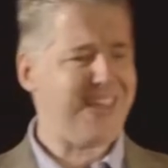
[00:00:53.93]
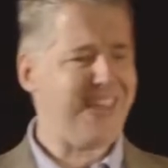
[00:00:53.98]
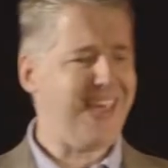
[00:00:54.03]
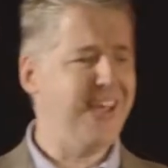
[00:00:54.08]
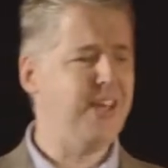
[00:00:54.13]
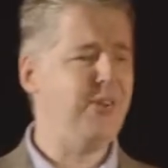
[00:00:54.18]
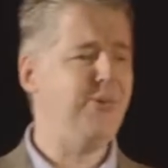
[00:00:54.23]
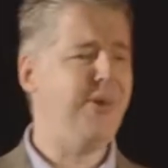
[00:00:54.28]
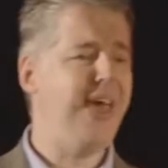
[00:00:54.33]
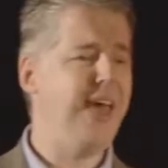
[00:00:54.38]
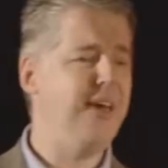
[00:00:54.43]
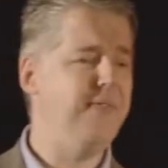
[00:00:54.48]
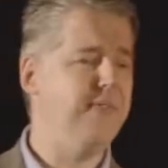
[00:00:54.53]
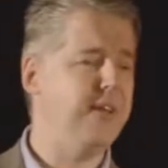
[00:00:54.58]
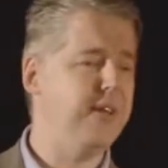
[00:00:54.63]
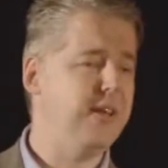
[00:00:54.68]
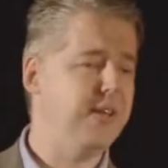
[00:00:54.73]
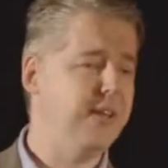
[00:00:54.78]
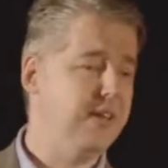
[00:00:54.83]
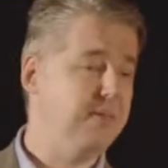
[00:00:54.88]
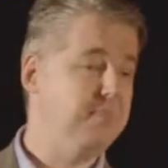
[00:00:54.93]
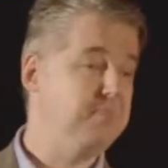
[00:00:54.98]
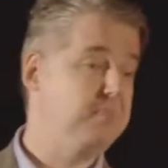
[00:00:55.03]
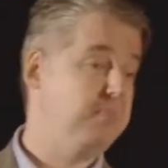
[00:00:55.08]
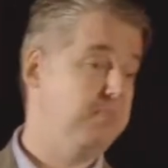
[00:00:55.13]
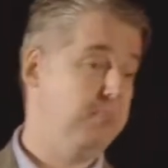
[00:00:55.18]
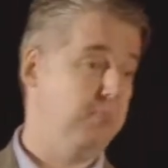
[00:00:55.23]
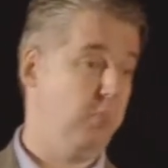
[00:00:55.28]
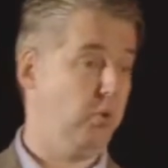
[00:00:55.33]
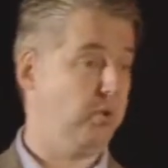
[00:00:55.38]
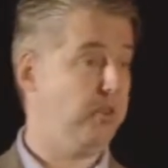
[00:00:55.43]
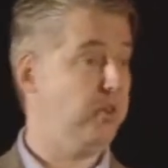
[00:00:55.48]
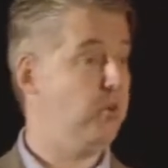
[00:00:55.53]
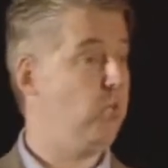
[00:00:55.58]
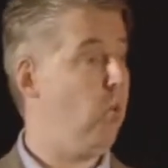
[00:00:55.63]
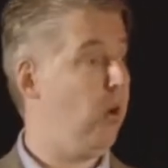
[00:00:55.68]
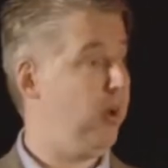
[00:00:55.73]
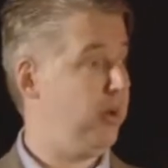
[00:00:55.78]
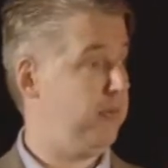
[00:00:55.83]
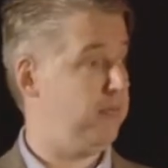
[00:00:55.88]
and you have it more than
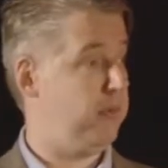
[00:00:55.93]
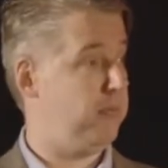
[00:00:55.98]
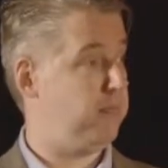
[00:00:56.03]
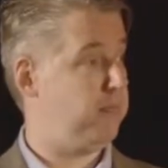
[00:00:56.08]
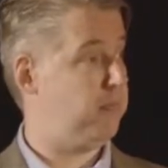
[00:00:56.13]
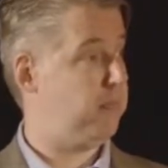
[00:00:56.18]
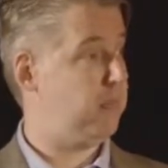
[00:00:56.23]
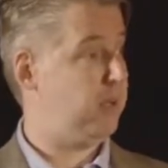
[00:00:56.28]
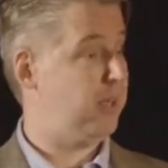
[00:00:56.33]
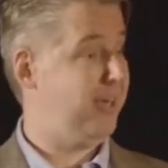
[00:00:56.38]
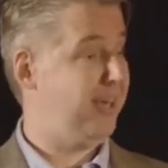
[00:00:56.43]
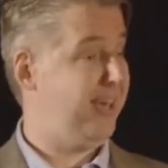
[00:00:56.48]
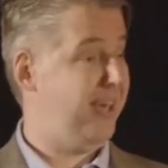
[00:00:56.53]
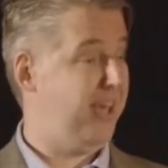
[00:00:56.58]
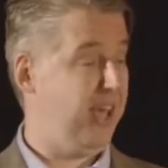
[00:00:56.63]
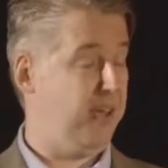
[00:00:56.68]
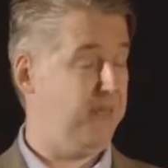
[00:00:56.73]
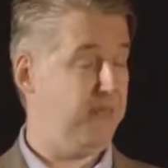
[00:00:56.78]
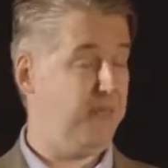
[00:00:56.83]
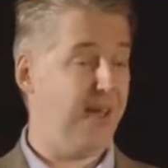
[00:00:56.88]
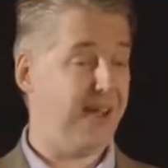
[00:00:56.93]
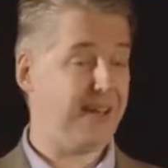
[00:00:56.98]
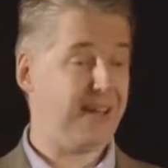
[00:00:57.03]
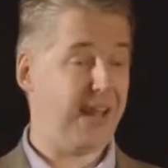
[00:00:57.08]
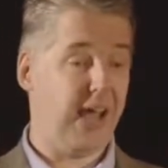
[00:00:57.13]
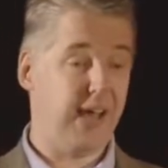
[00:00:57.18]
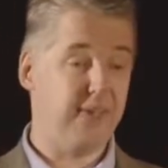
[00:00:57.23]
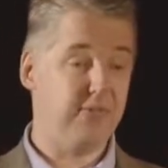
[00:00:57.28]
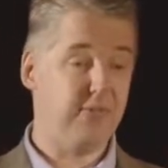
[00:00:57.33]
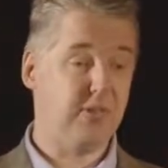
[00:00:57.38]
one of them. In fact, I've